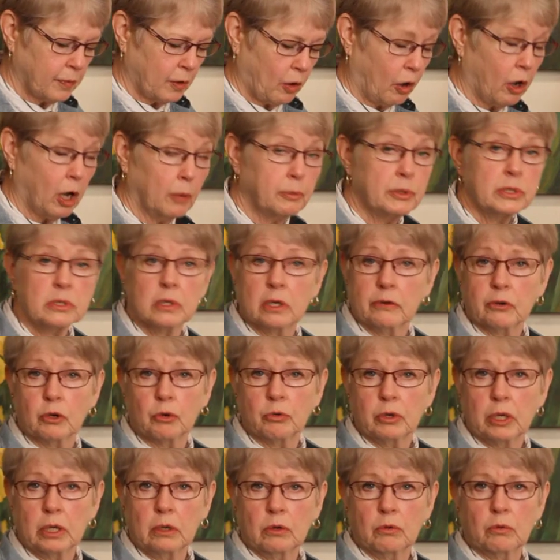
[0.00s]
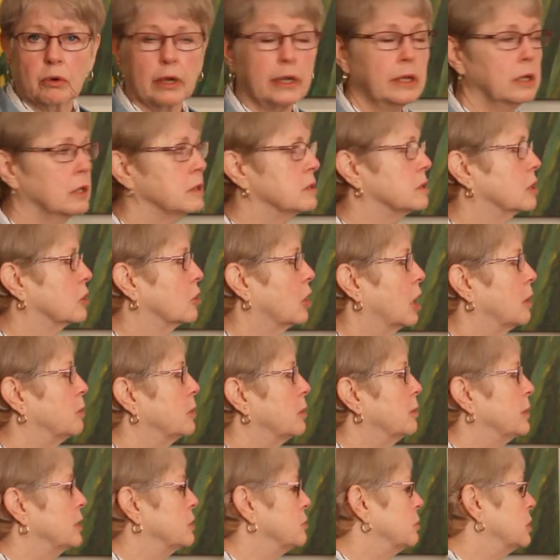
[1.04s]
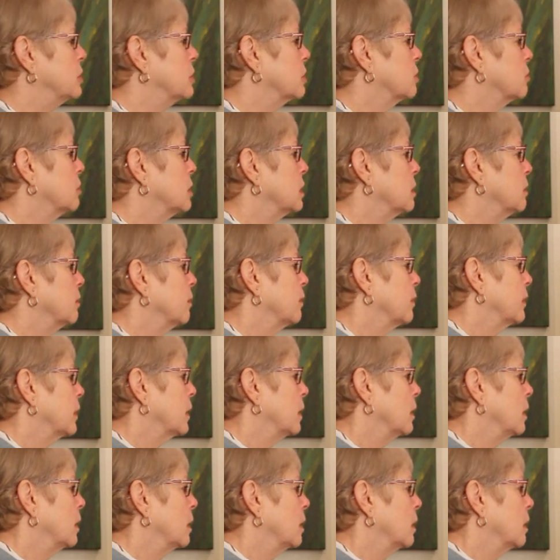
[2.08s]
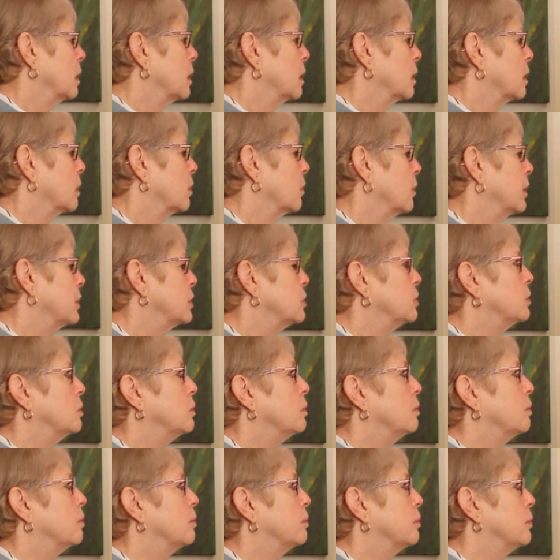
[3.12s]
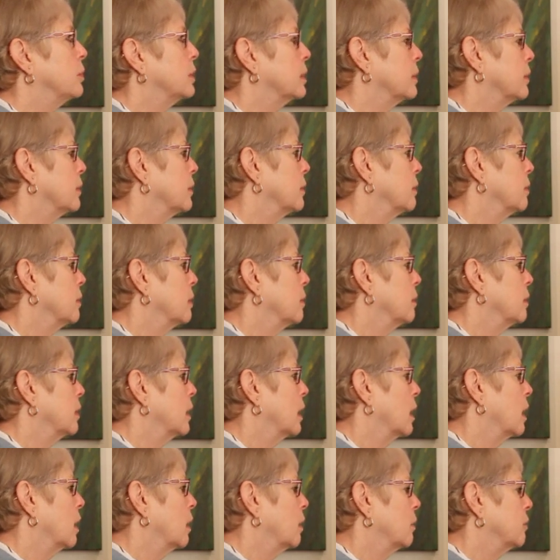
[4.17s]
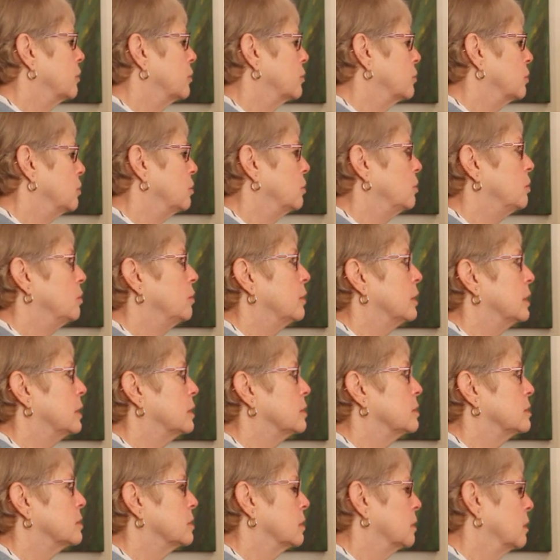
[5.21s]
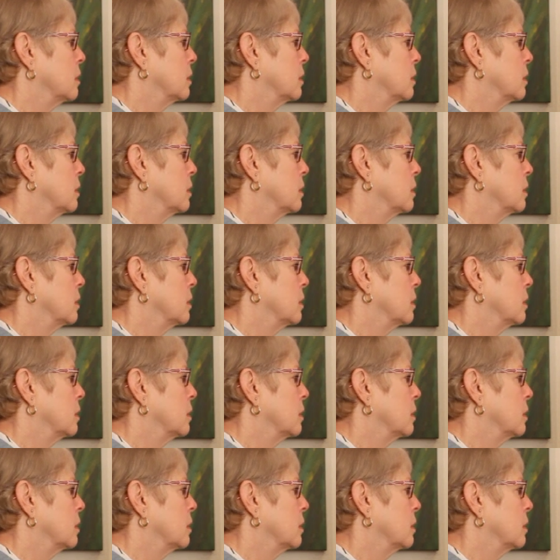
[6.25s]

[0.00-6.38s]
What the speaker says: opposite of green, right? It's the complementary to green. And I'm going to do this,